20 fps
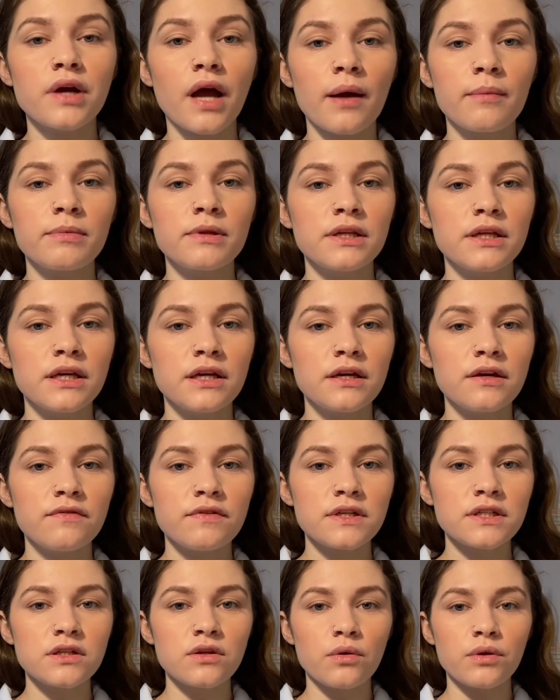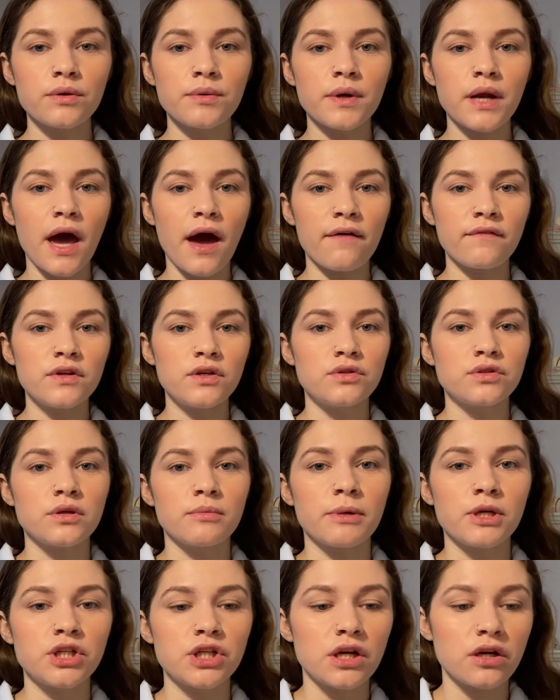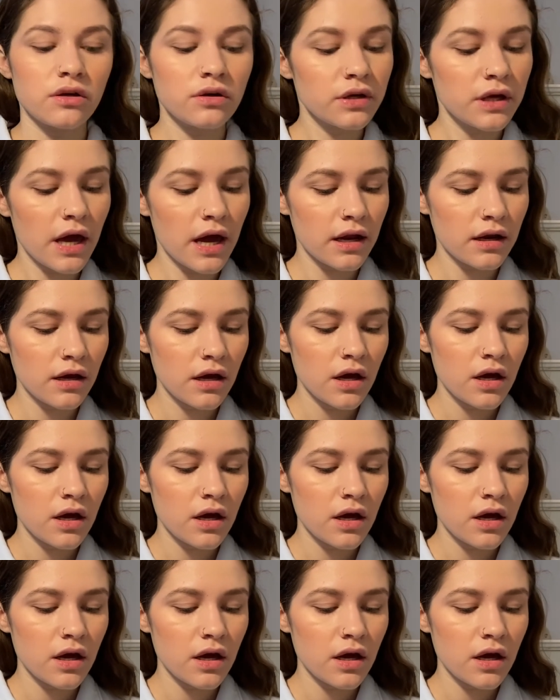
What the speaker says: I believe this is the only one I haven't used on my channel yet.